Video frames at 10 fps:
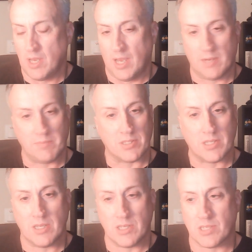And I'm going to
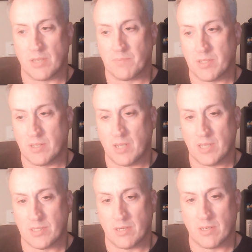tell you something
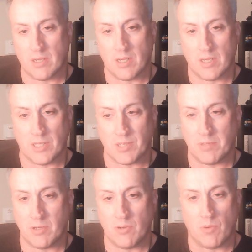as a as
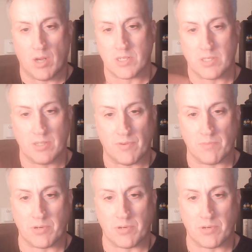somebody who watched different